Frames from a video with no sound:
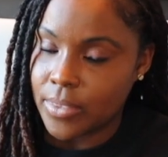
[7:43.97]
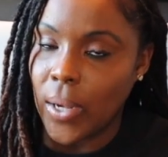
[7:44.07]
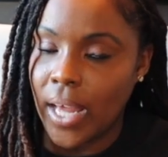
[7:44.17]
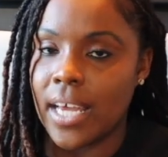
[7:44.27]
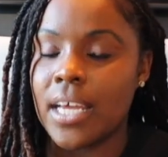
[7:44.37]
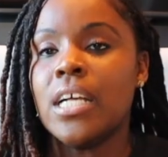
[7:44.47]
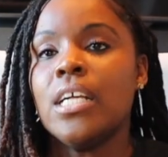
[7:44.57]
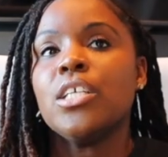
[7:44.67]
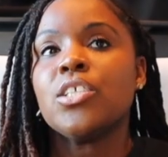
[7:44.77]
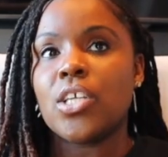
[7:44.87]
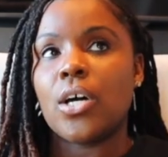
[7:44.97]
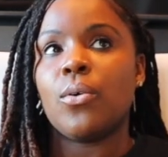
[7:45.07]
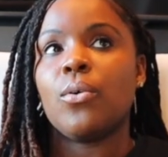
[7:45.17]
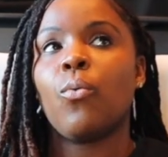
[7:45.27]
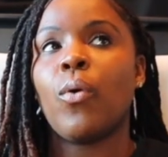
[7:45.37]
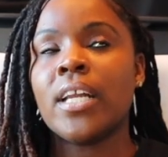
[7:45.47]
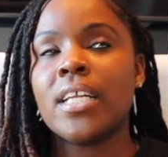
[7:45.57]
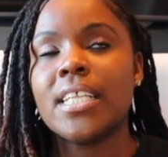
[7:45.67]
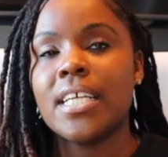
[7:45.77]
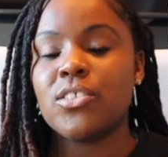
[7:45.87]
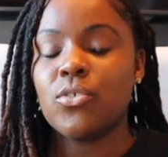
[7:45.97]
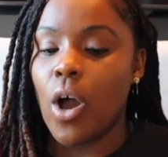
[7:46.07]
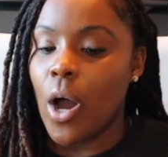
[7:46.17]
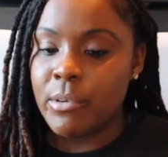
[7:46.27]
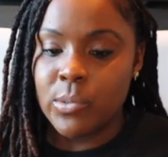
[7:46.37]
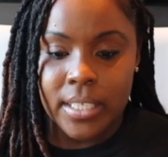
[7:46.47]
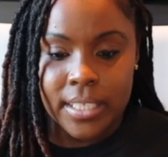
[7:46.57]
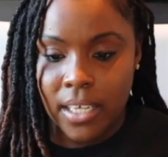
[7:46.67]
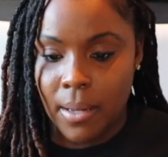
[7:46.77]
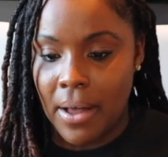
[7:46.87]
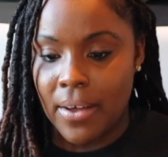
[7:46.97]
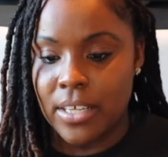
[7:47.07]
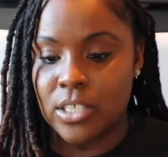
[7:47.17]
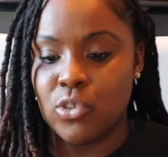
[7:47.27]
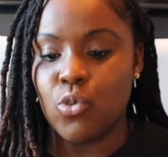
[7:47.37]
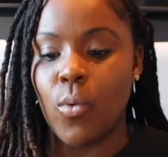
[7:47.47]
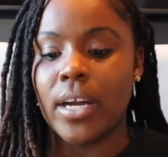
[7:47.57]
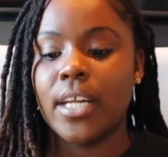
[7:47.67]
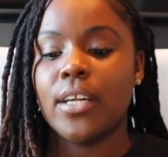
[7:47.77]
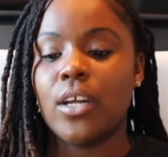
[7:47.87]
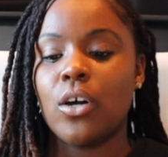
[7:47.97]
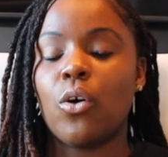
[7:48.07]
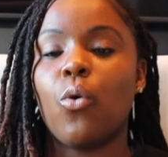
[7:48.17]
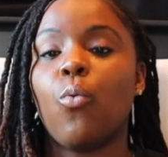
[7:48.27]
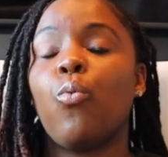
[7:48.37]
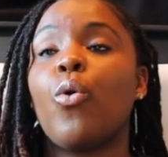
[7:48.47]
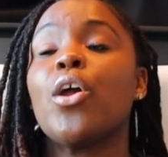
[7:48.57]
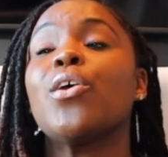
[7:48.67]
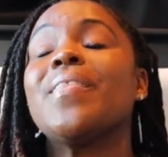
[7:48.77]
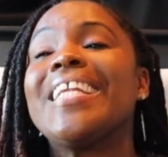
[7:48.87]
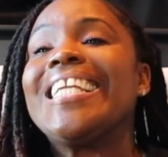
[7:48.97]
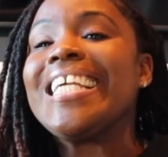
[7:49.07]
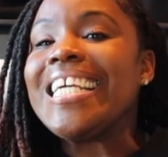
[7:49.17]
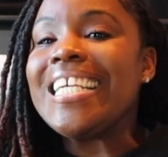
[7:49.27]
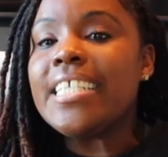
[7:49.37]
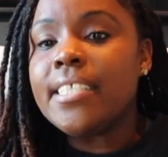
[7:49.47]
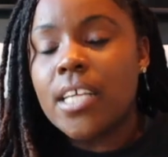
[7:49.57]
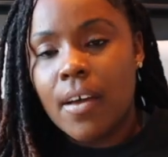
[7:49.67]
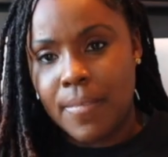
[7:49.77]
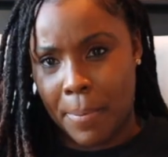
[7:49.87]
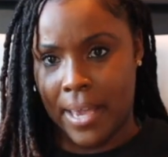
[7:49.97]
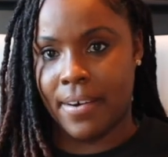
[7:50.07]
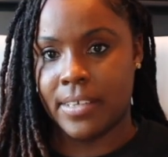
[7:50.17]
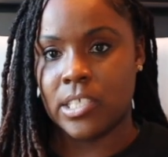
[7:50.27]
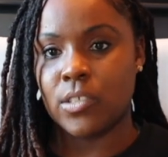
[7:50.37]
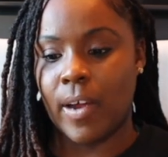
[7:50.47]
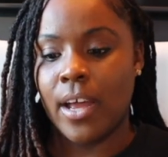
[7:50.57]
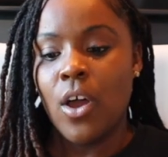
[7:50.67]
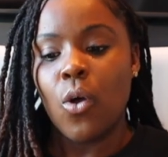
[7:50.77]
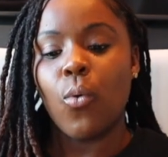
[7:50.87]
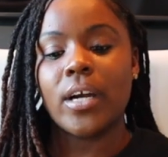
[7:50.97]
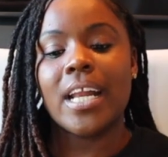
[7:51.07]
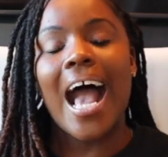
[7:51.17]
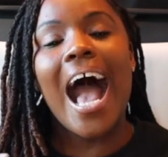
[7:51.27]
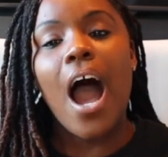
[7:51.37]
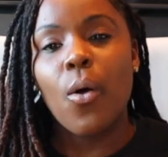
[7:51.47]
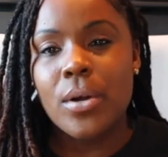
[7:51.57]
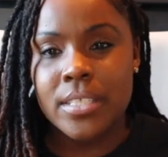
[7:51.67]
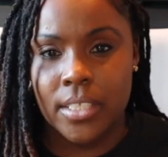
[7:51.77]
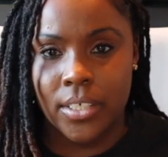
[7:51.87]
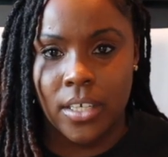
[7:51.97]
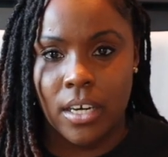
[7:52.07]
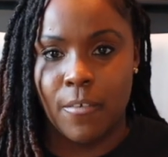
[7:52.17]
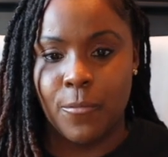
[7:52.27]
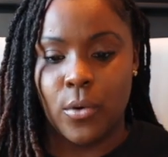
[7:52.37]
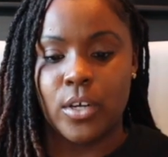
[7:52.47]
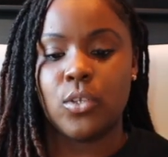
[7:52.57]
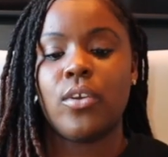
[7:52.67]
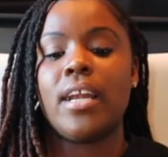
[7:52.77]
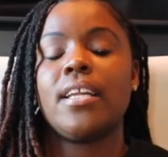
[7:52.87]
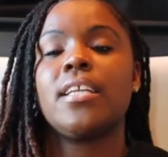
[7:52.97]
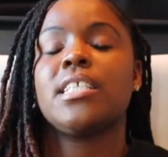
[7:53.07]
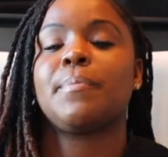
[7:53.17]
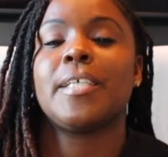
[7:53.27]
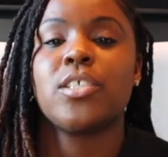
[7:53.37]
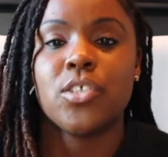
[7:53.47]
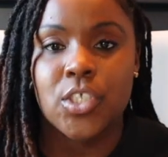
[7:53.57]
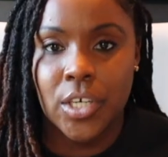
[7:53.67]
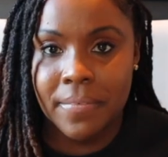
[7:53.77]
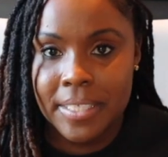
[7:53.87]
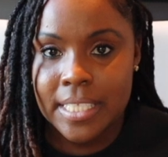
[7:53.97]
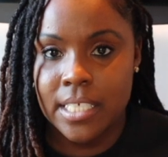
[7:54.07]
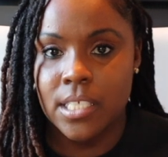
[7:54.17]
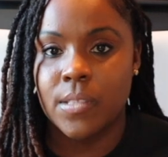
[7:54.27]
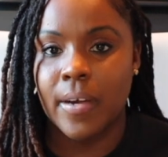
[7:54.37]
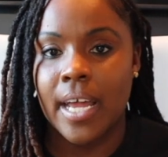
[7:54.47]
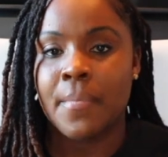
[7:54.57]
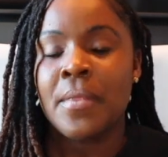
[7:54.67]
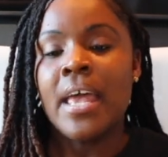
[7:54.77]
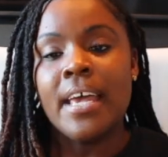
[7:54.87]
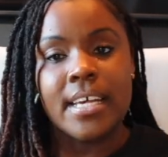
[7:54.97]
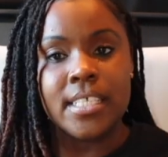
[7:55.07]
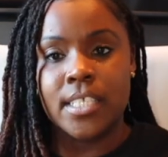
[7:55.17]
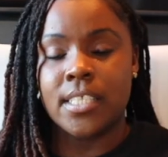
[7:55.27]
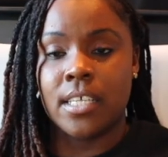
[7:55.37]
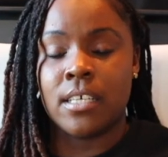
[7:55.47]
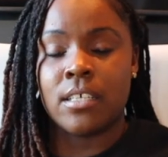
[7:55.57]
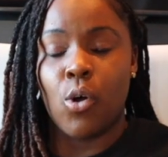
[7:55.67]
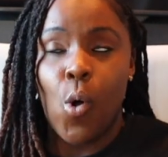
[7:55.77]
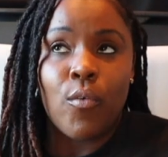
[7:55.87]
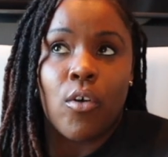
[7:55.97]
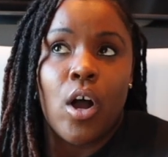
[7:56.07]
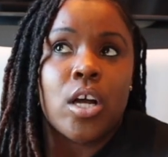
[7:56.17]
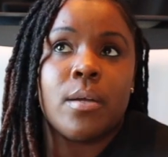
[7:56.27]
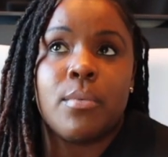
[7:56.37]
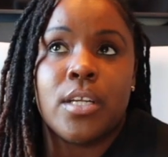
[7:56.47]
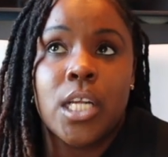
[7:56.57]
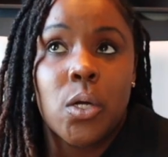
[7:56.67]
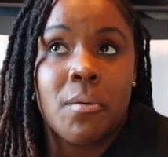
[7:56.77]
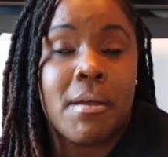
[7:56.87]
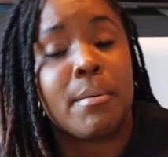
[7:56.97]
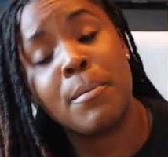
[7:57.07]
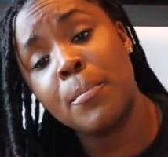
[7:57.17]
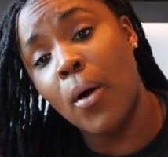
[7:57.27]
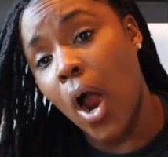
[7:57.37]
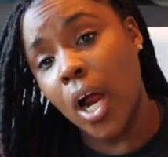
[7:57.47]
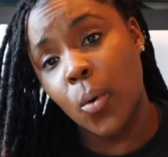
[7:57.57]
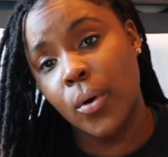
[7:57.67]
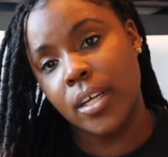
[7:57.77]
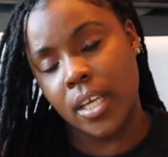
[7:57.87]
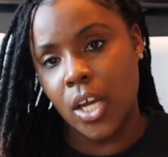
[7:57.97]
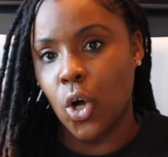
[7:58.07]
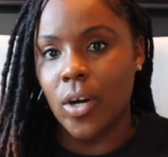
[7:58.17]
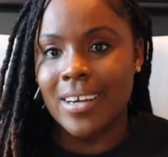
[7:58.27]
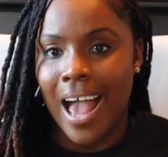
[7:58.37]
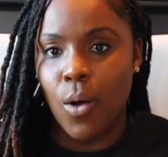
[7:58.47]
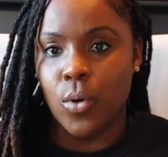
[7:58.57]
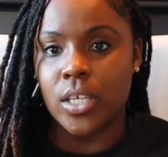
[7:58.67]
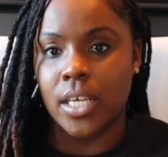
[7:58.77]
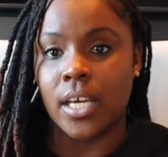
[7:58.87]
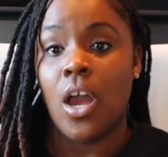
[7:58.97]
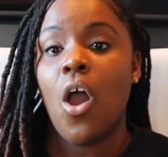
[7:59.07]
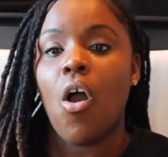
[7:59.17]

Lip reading: Okay, so one of the things you always want to think about is you want to know what are the needs of the parents, right? What are the hours that they're looking for? Do they need any special services, right? Is this an overall community where maybe people are working or not working?